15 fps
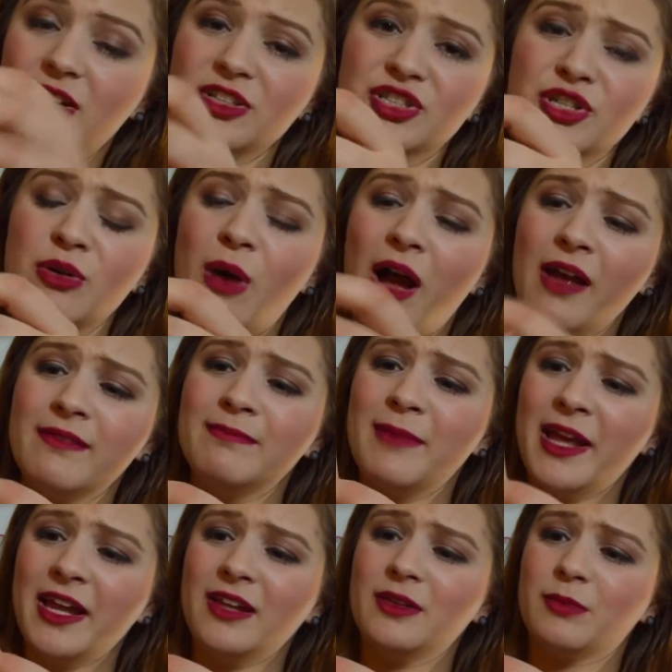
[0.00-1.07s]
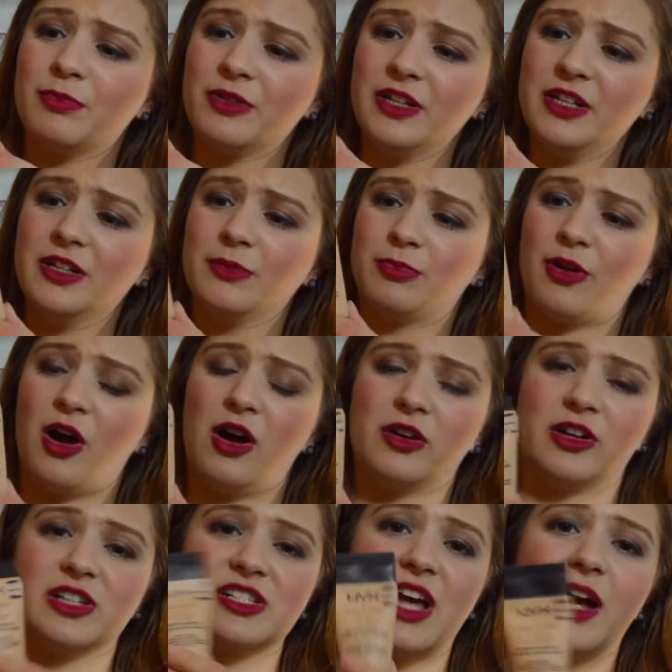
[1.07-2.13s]
So I made pretty good
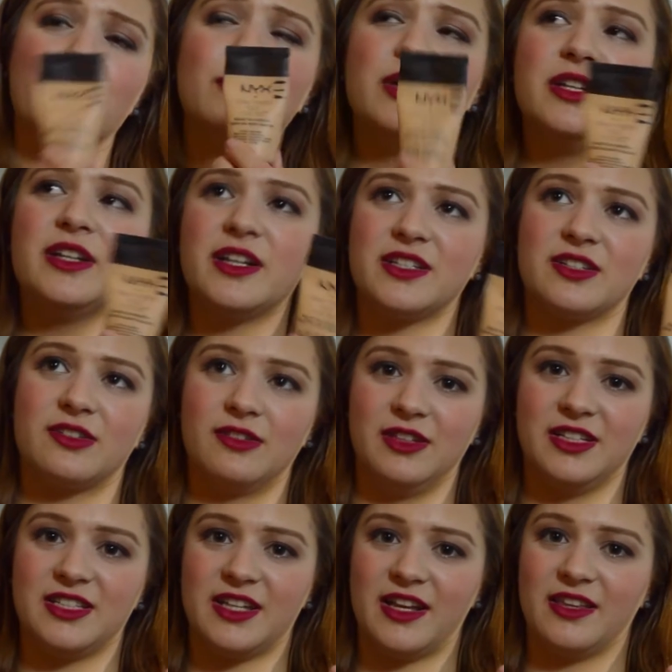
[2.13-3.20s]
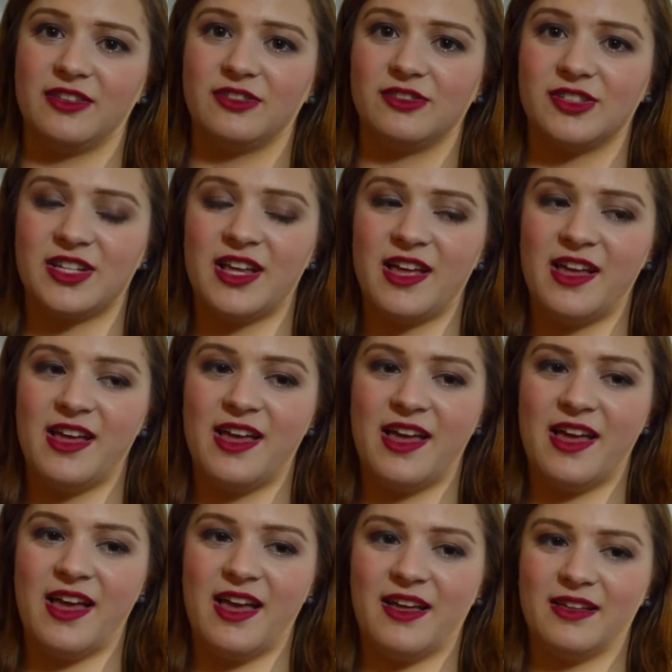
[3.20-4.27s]
progress. I wouldn't necessarily say there's
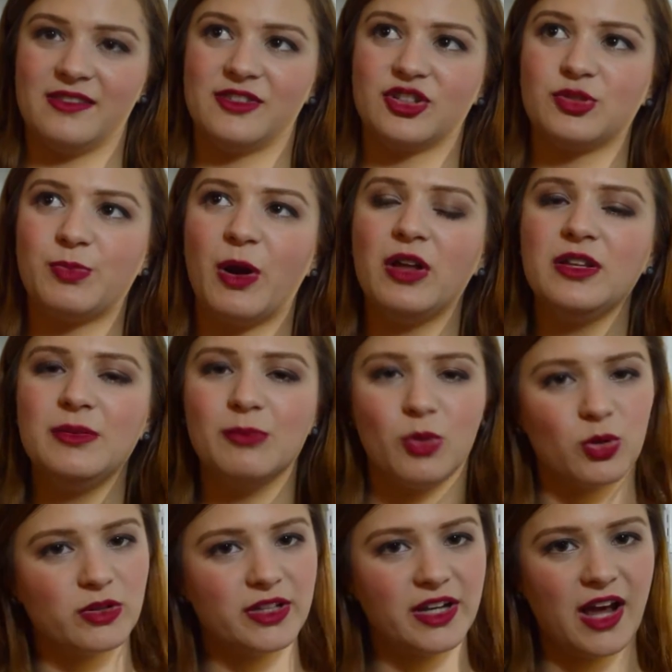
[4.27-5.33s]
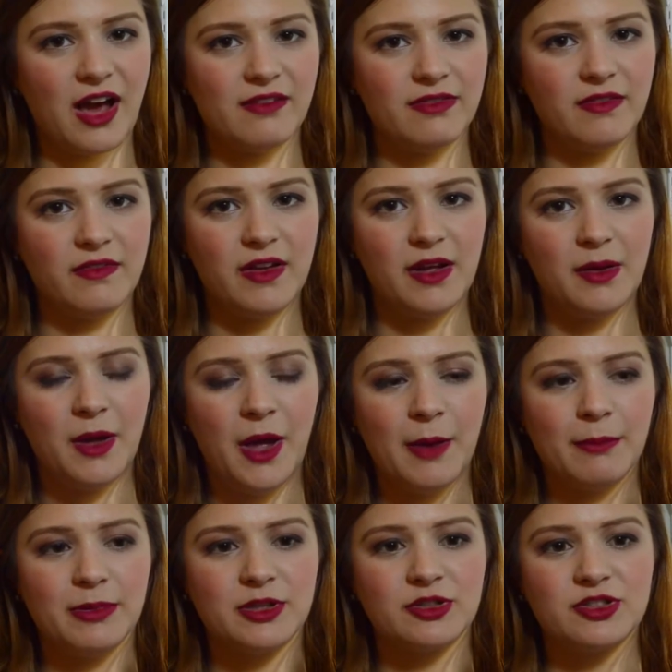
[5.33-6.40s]
there's probably more than half of it,
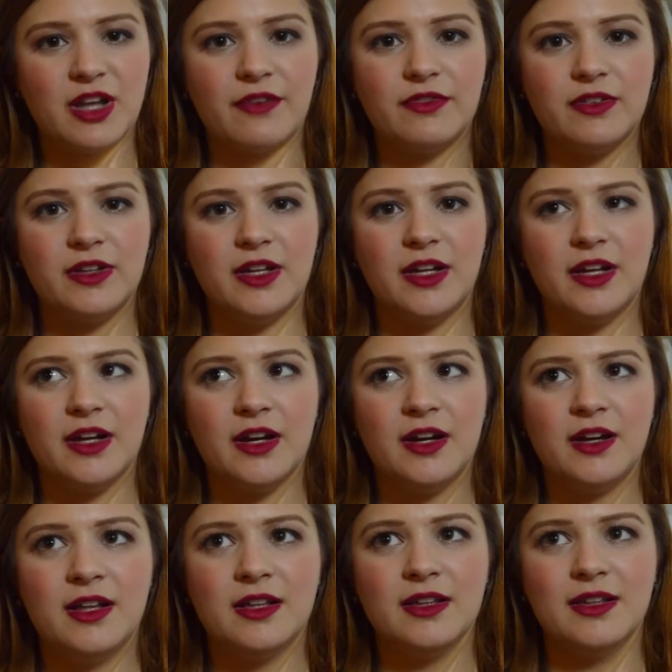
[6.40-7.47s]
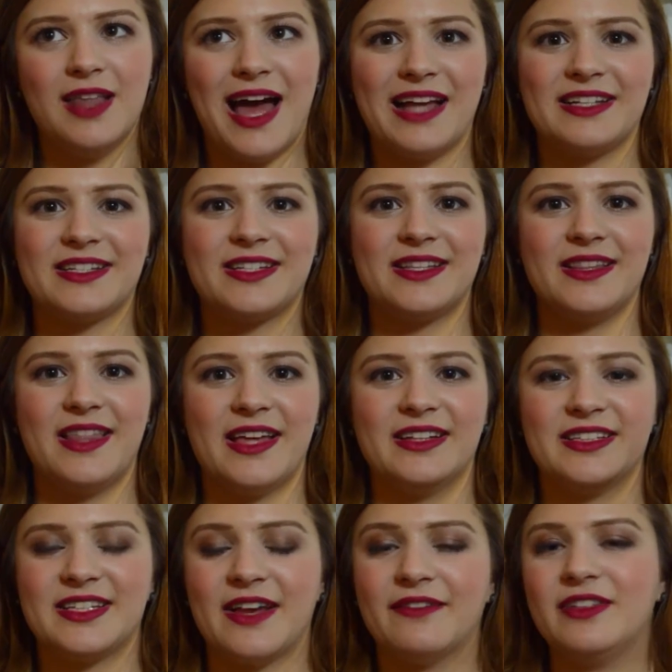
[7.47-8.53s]
but there's definitely less
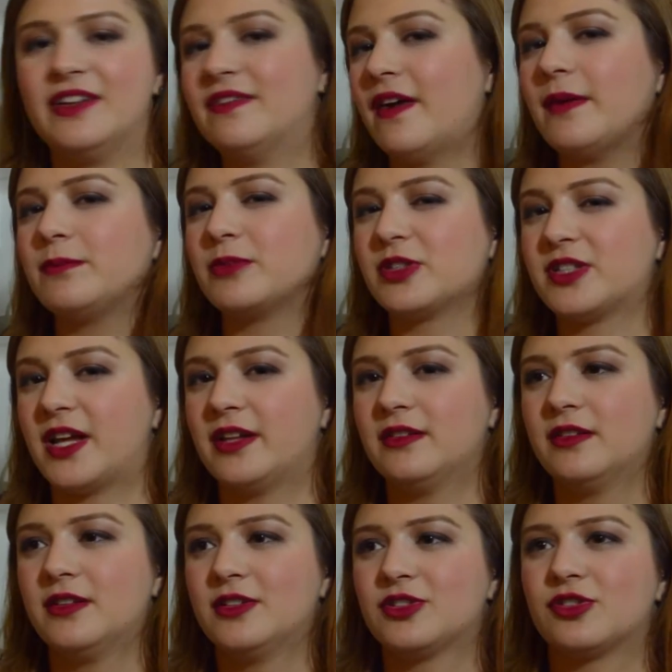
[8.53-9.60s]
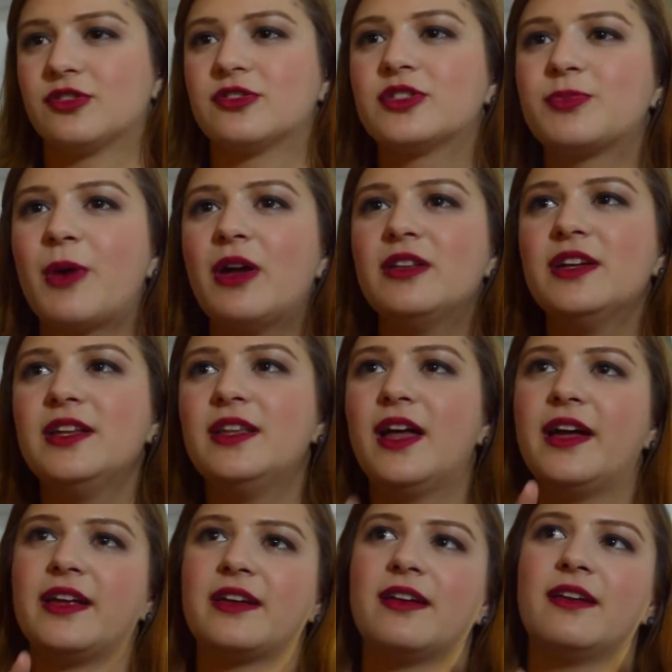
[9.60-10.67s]
than 75%. So there's probably
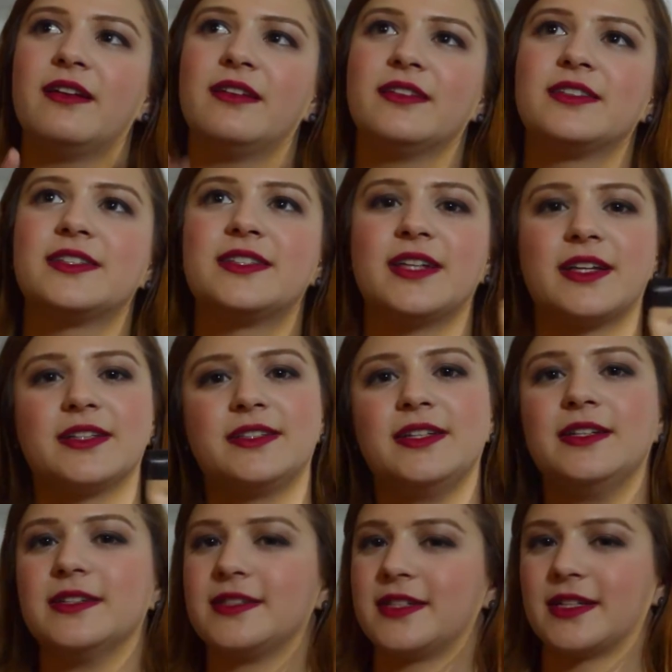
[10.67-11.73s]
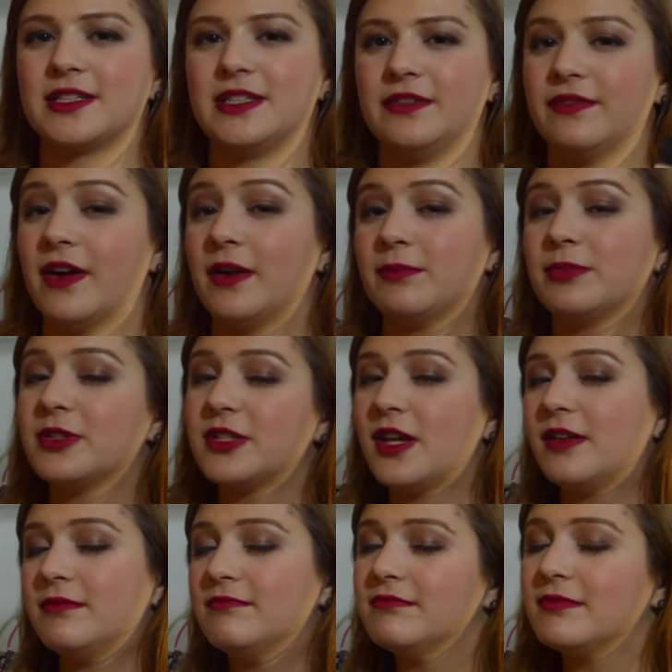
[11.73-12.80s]
like 60 to 65%.
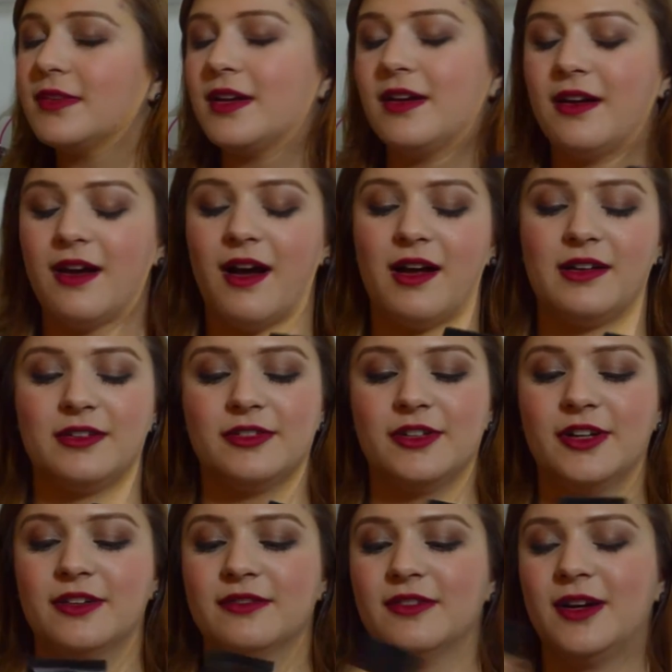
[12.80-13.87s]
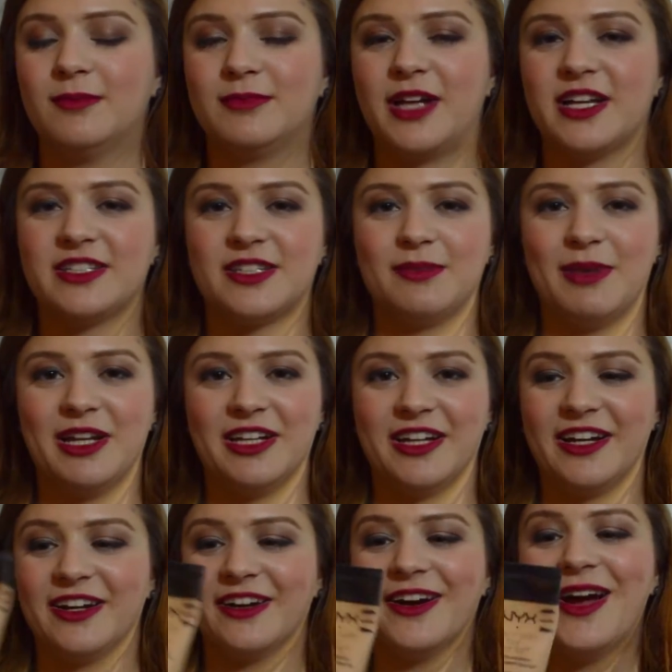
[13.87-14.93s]
I don't know, I'm guesstimating
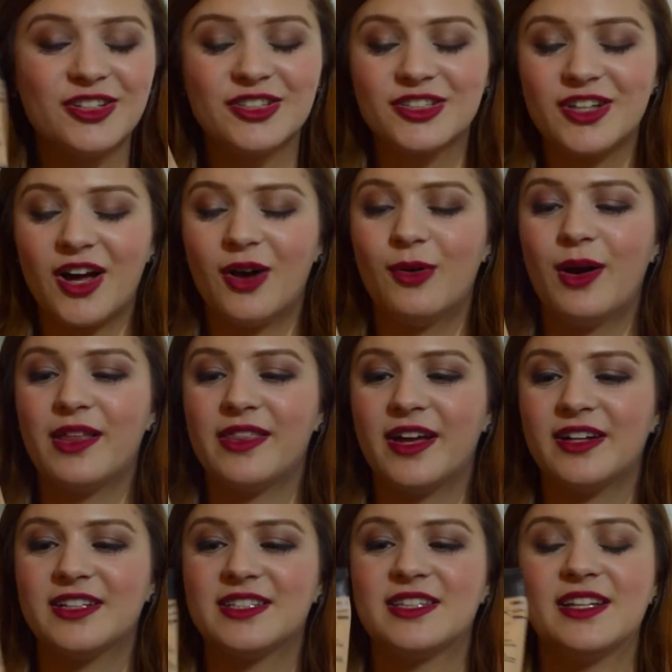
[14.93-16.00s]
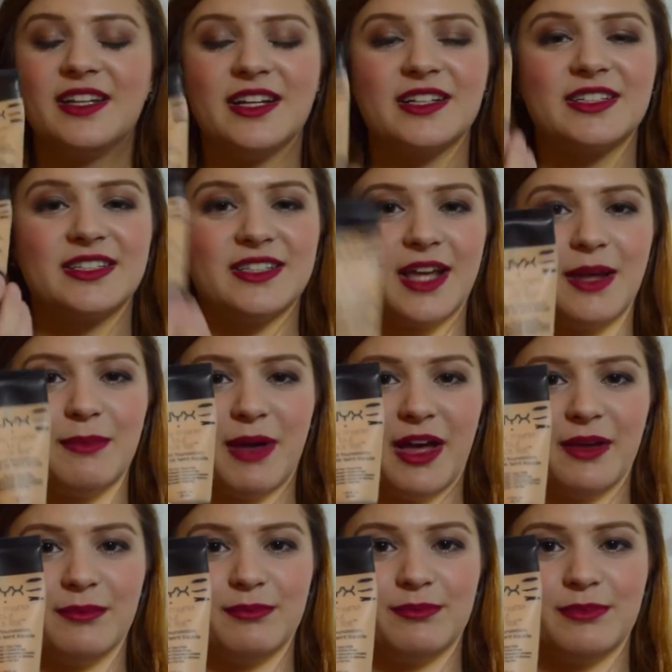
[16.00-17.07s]
here. So that is the NYX Stay
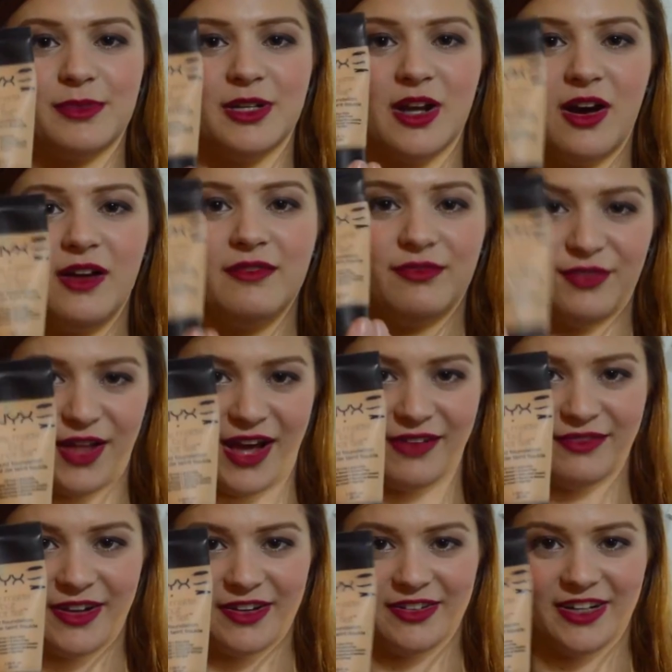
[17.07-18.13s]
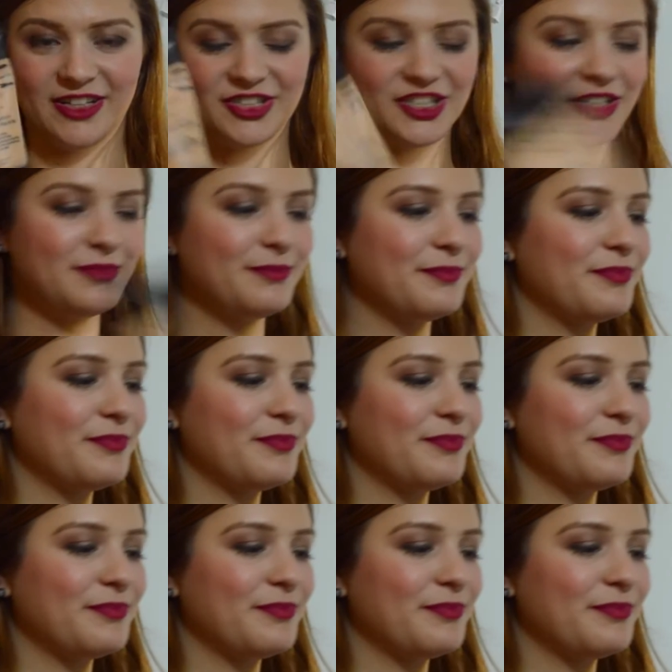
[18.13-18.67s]
Matte But Not Flat Foundation.